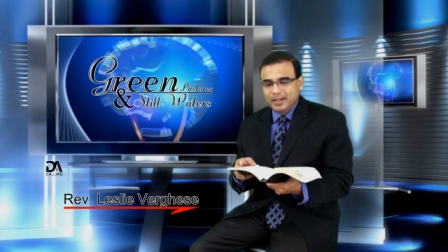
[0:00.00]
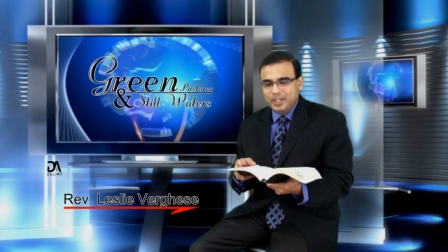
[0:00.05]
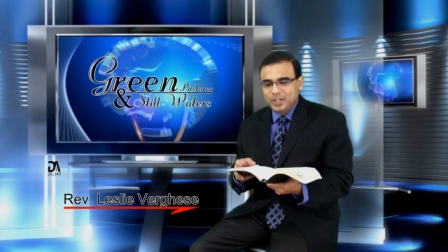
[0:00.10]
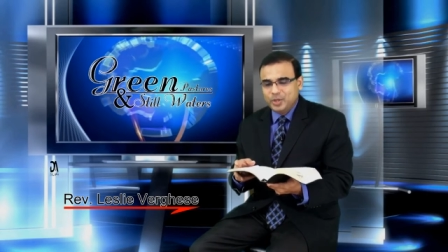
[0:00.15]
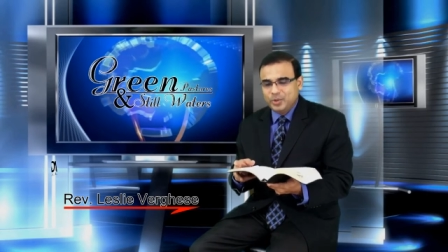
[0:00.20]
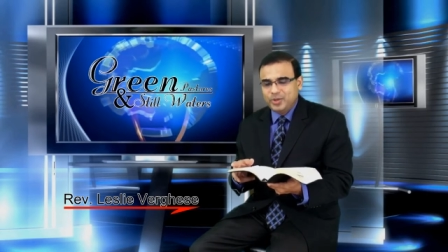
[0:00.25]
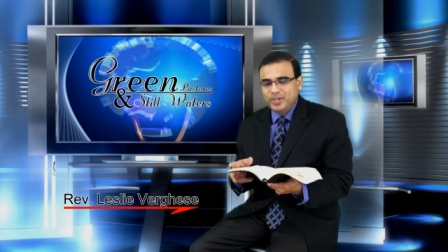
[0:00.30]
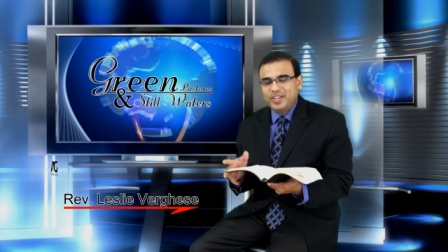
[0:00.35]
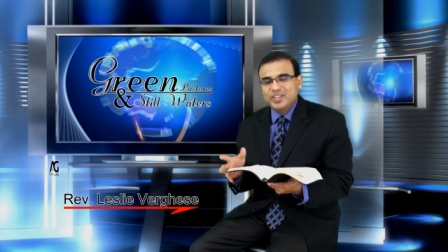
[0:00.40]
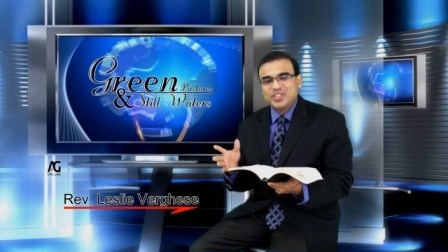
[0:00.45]

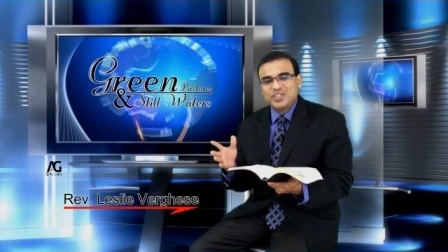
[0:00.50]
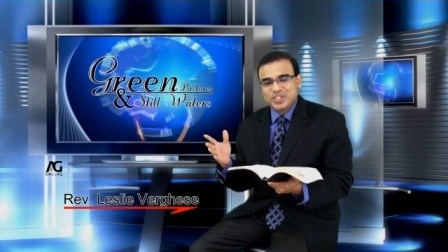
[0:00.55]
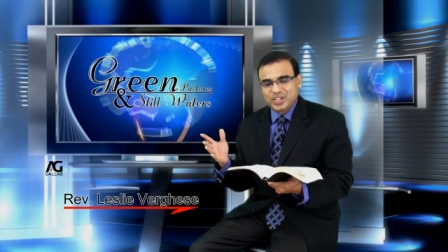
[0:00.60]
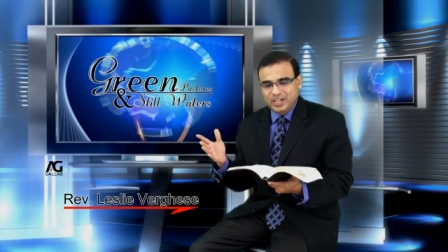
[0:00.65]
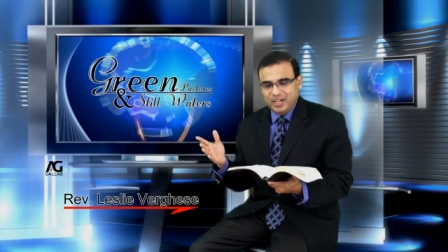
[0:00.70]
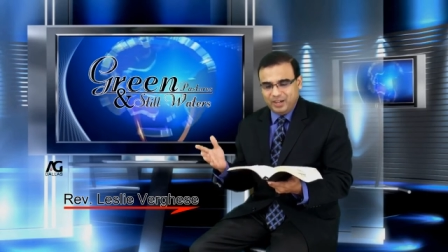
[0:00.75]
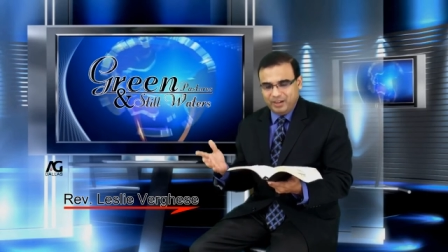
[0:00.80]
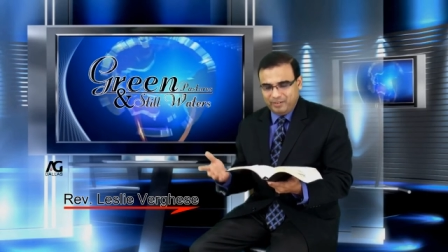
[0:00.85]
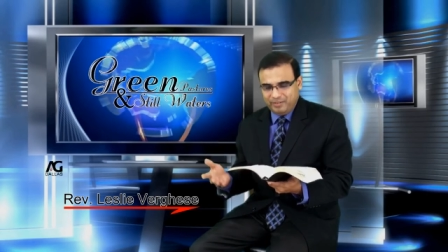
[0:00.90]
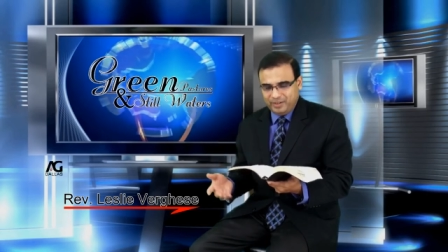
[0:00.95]
you
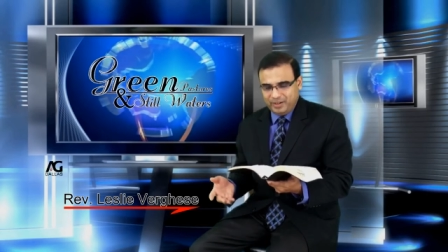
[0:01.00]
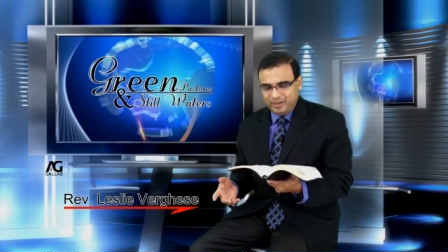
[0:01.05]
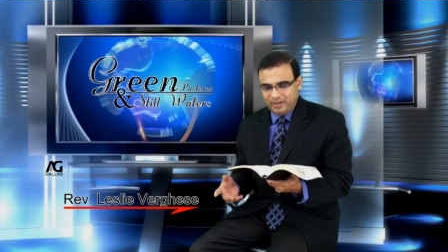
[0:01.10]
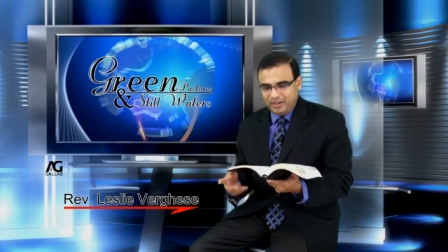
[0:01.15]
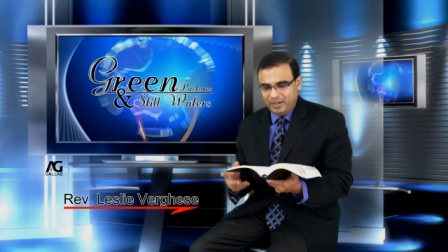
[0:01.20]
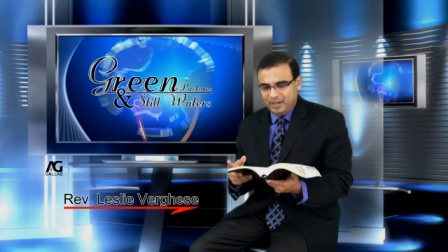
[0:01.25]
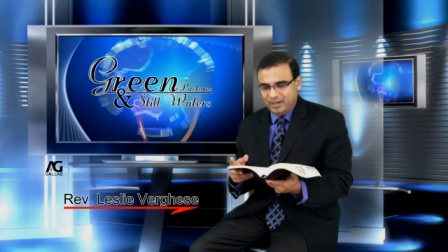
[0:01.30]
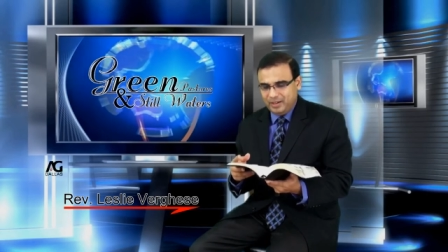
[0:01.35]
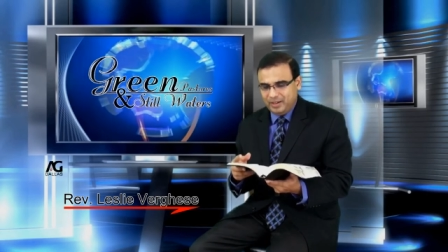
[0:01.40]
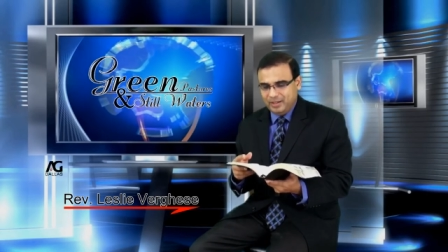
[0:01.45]
discover
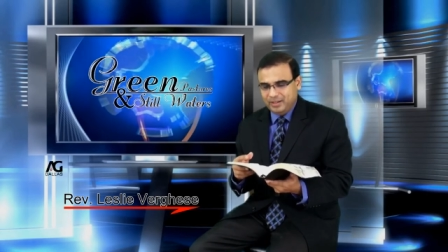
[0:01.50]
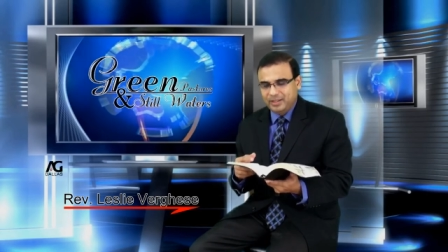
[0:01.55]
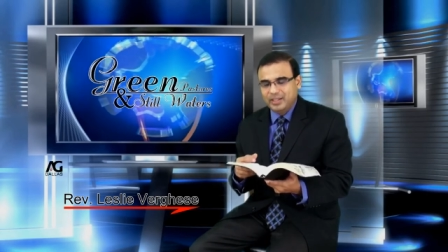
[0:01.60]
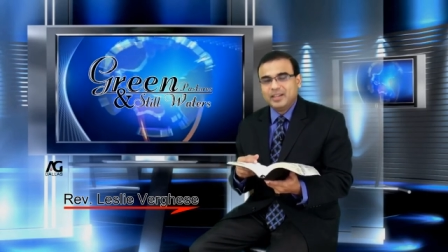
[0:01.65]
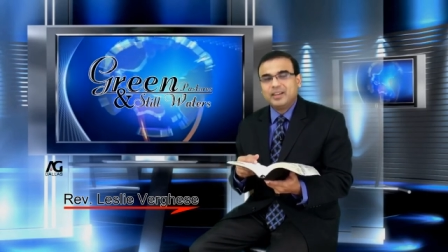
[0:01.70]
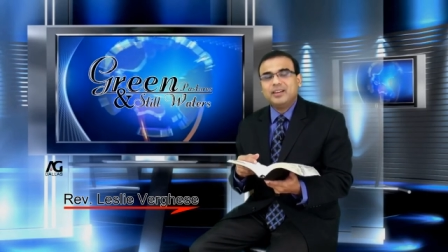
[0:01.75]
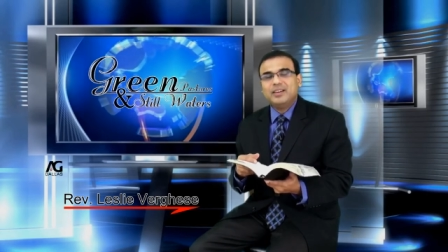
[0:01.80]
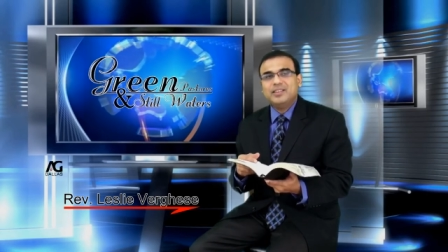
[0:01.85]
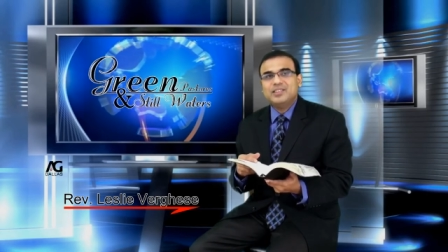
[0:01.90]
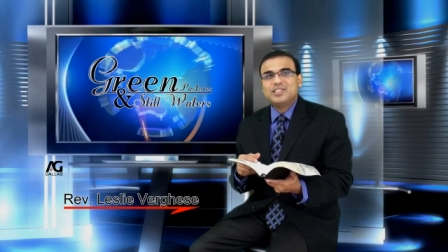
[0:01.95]

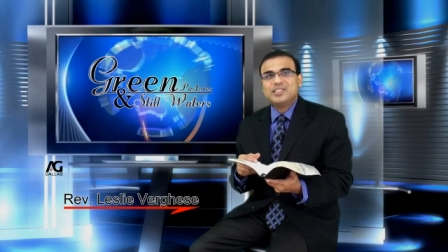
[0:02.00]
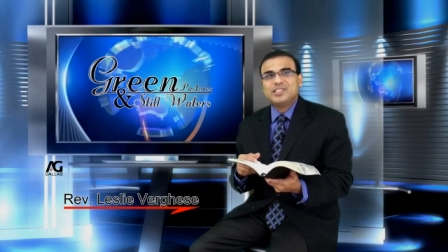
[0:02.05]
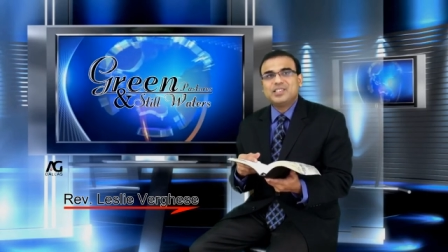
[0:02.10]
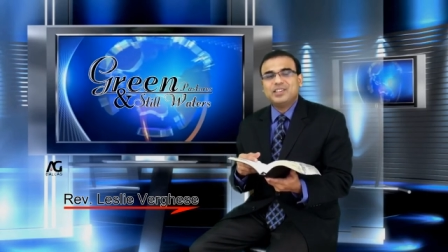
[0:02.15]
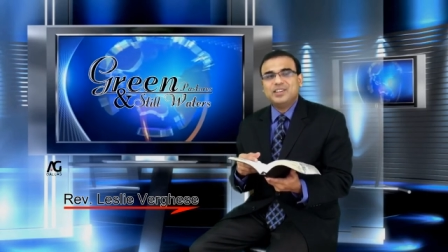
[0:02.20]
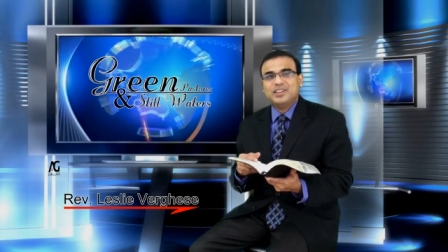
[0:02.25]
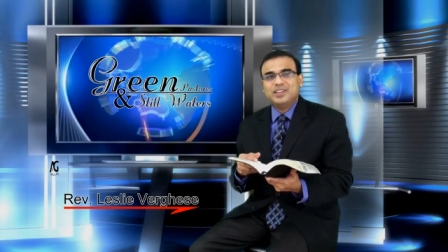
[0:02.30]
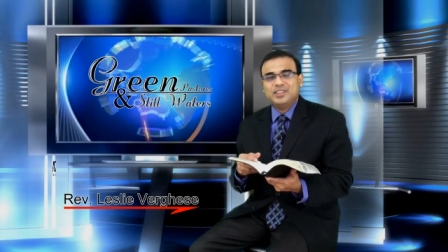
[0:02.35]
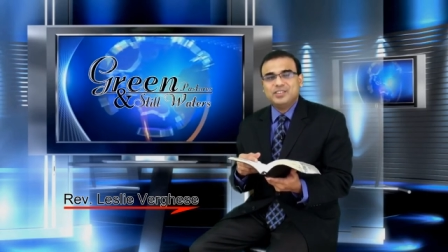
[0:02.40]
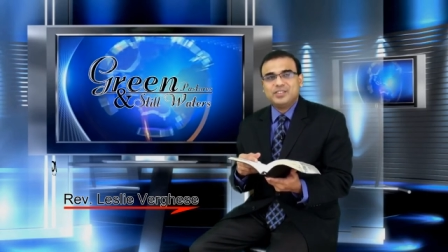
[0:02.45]
the
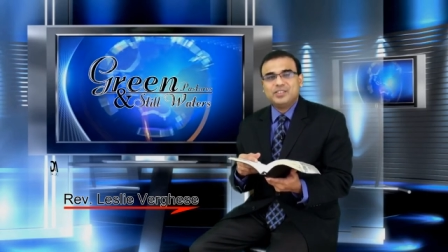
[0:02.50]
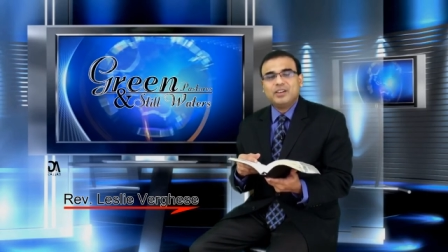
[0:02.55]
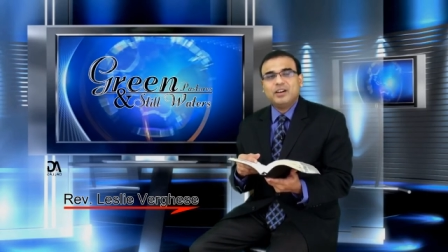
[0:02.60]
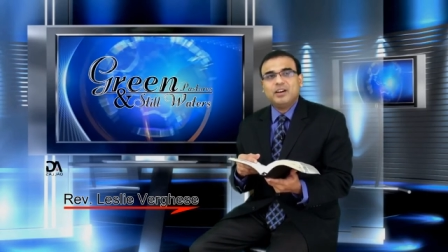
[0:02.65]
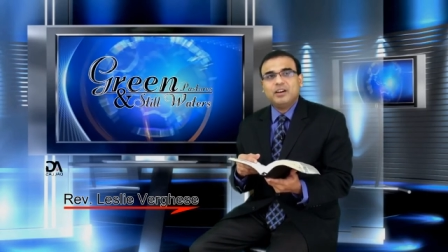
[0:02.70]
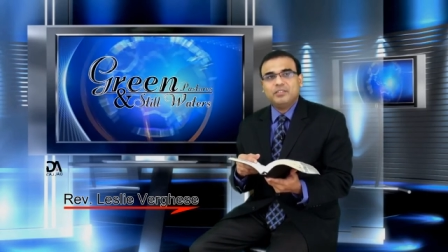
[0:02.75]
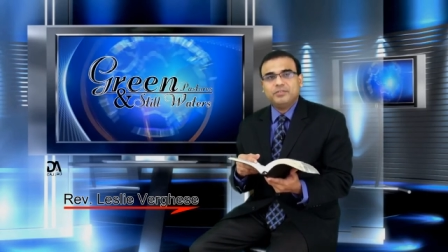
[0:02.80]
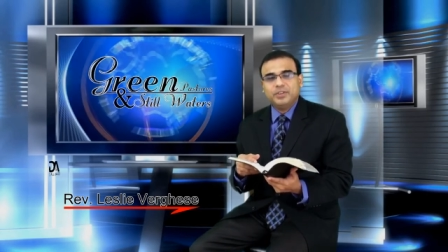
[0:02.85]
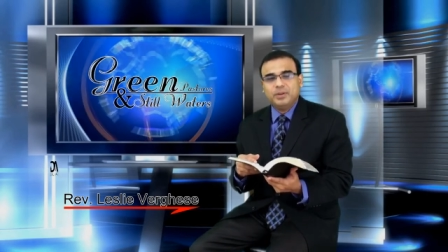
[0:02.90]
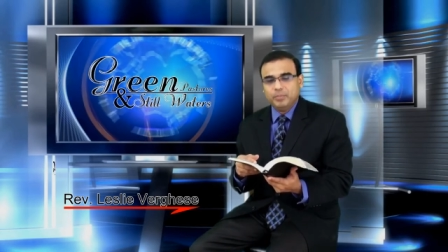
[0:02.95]
concerns
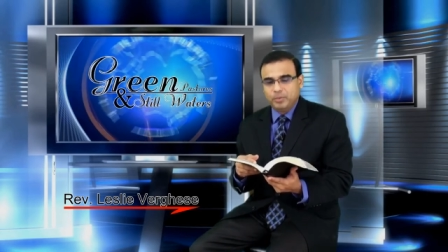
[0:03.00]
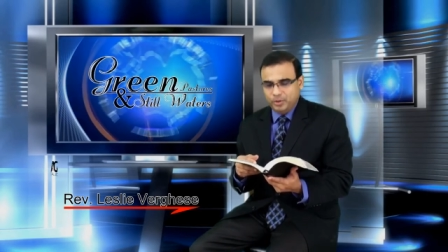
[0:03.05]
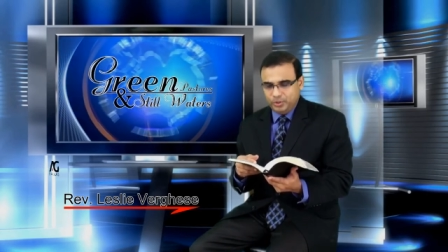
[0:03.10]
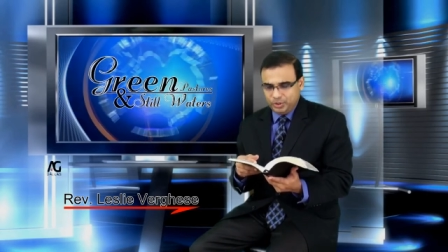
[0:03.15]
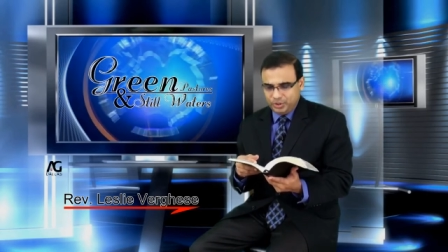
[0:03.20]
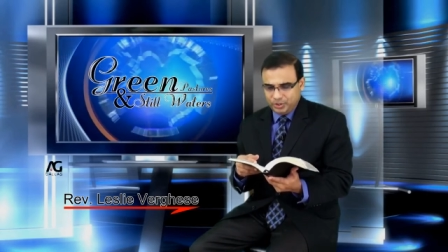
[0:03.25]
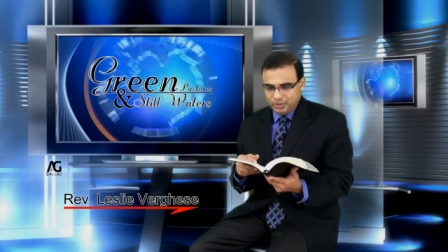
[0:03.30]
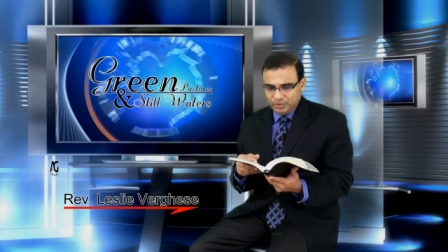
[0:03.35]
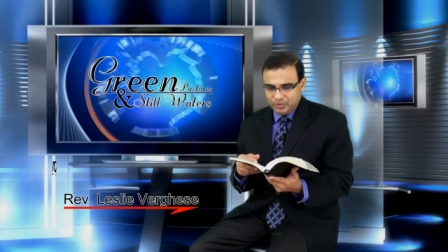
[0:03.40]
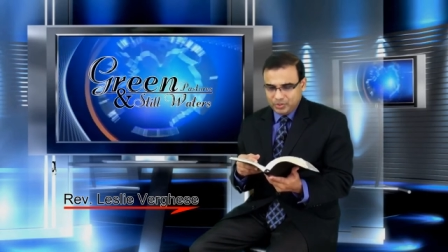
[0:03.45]
of
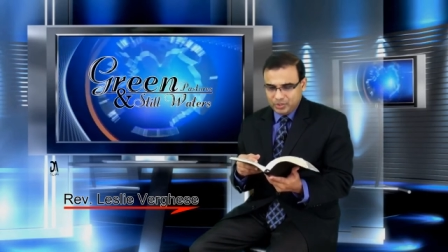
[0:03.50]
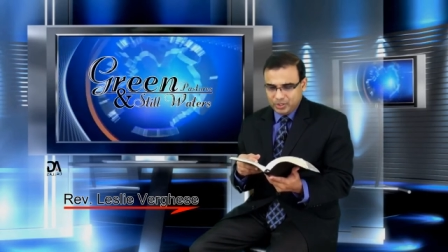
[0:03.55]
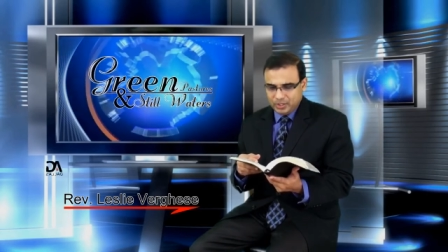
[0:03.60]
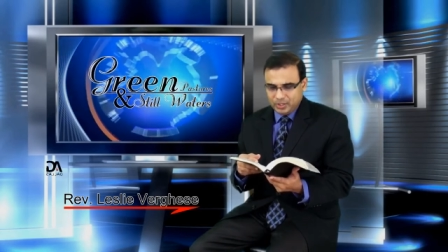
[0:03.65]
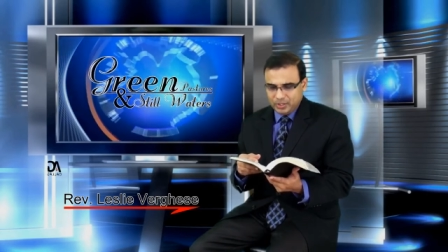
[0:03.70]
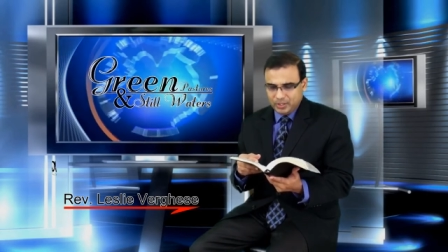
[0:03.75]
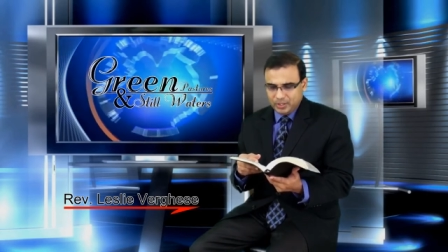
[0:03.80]
emotions.